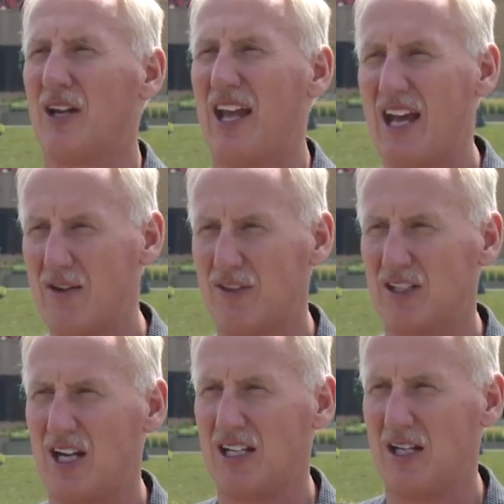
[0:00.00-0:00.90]
going to have the
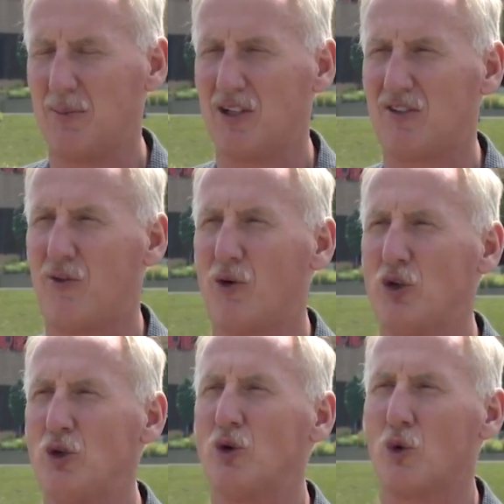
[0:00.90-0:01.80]
dynamics for
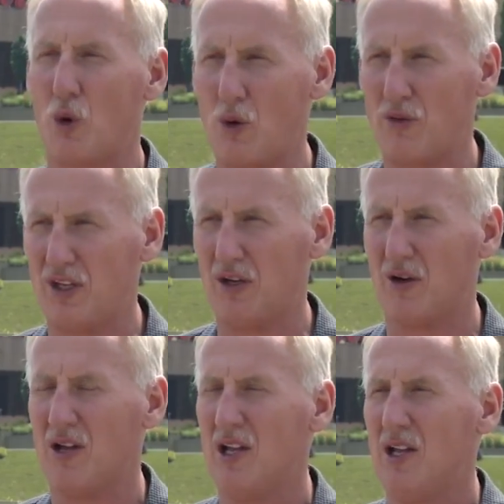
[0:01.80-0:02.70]
new growth here.